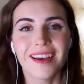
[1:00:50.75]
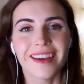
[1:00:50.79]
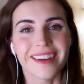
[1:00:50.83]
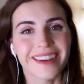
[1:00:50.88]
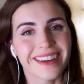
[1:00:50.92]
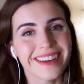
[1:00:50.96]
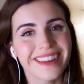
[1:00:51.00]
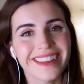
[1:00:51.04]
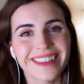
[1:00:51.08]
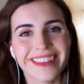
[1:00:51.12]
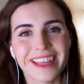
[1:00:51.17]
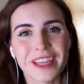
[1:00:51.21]

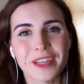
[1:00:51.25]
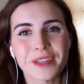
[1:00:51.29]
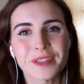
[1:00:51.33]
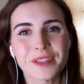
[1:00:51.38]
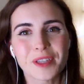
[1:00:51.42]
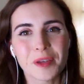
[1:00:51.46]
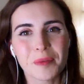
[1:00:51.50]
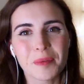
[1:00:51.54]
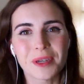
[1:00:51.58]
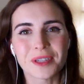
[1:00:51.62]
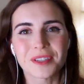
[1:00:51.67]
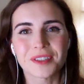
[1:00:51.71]
All right, thank you
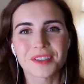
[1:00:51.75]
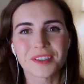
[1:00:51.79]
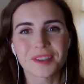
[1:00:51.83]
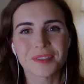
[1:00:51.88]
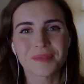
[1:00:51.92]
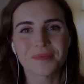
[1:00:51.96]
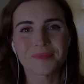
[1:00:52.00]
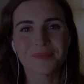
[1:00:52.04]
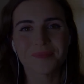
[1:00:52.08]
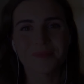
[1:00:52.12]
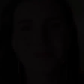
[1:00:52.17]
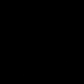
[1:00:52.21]
so
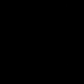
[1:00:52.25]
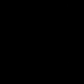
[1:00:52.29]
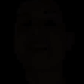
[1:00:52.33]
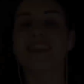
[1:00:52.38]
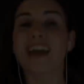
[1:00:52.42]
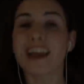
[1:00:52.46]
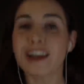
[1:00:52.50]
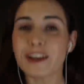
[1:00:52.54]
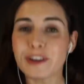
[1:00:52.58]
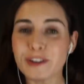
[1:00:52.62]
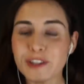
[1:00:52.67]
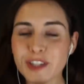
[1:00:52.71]
much.
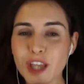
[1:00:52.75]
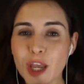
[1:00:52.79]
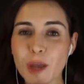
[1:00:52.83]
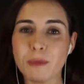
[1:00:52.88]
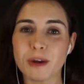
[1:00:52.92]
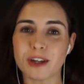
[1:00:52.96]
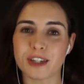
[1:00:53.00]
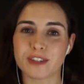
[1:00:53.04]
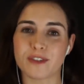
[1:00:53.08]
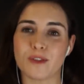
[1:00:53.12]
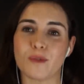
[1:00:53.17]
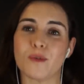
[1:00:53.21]
Thank you
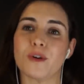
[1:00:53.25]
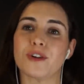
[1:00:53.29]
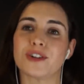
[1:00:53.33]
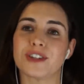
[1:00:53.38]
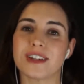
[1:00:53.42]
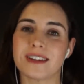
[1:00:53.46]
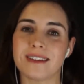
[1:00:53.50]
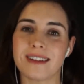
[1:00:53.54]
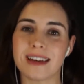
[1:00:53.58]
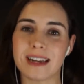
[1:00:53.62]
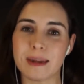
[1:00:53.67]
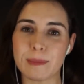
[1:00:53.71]
so much for
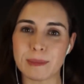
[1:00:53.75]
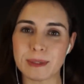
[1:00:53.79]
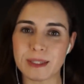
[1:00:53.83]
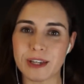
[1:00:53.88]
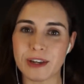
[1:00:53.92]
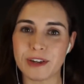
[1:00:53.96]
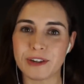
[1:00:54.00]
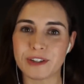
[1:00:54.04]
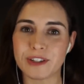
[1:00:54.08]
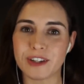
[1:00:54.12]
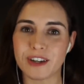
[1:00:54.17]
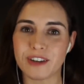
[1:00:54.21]
watching that
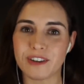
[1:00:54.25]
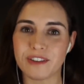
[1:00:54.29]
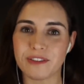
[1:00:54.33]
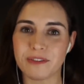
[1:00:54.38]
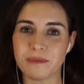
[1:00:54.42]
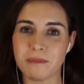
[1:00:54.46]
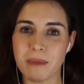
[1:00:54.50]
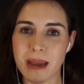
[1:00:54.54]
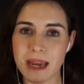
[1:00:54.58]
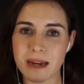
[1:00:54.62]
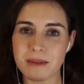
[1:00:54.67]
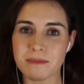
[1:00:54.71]
episode
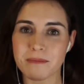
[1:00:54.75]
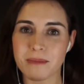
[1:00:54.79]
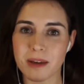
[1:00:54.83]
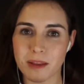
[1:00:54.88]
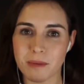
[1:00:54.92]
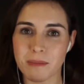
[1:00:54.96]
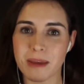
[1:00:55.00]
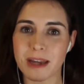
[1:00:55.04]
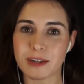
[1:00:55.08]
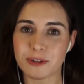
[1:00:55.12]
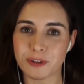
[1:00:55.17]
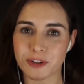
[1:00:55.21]
of Maiden,
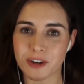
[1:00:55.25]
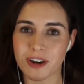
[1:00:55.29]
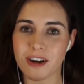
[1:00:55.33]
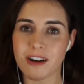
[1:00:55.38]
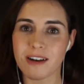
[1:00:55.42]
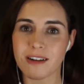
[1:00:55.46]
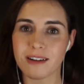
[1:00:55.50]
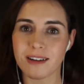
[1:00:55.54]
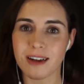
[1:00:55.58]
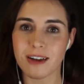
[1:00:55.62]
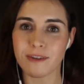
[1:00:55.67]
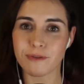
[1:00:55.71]
Mother,
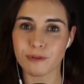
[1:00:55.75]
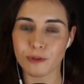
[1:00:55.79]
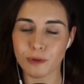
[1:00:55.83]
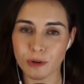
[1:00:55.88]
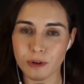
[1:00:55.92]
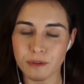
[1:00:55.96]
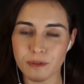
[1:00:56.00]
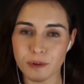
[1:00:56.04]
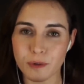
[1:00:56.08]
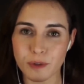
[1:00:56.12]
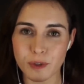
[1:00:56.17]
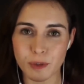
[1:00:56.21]
Matriarch, and for
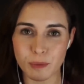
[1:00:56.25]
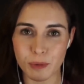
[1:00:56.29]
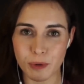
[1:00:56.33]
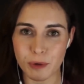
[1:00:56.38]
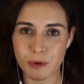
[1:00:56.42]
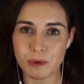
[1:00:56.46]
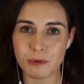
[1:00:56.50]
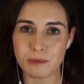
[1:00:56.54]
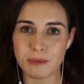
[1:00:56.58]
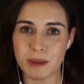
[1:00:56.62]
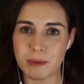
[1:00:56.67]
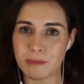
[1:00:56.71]
all of your
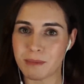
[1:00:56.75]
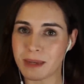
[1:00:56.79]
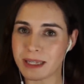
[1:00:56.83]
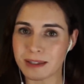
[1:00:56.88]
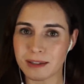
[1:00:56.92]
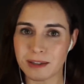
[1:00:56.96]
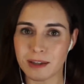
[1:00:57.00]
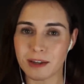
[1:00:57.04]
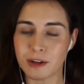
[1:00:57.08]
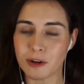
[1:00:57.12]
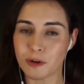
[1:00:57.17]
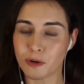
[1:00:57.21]
support. It
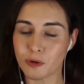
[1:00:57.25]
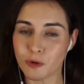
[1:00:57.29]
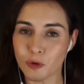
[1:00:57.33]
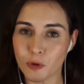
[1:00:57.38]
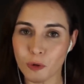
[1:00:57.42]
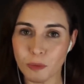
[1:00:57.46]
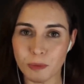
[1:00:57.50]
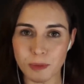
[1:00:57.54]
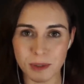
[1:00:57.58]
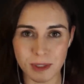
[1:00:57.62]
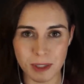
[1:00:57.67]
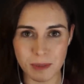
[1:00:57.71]
means an
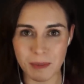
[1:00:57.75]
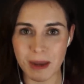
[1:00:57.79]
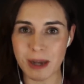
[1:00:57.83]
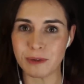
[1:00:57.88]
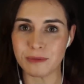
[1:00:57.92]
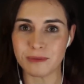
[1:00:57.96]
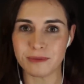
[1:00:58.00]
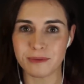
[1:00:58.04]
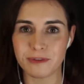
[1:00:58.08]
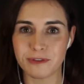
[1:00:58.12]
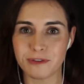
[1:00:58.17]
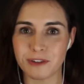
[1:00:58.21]
enormous
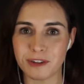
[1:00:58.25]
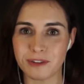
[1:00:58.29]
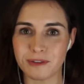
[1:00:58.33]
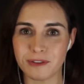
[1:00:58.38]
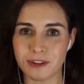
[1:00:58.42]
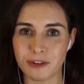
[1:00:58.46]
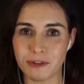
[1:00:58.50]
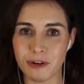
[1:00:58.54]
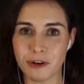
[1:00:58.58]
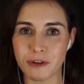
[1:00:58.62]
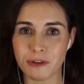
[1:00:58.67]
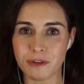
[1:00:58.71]
amount for
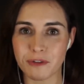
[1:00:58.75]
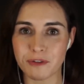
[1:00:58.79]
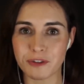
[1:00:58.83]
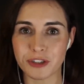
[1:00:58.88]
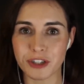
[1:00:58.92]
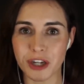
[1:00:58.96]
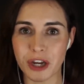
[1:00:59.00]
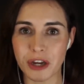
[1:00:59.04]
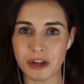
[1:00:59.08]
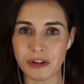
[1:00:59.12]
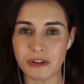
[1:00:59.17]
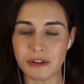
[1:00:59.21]
the growth of
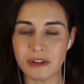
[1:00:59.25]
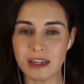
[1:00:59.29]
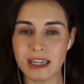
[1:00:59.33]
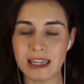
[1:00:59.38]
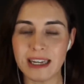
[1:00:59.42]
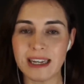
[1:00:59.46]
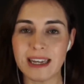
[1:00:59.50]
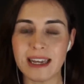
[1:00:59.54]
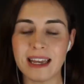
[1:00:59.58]
the show.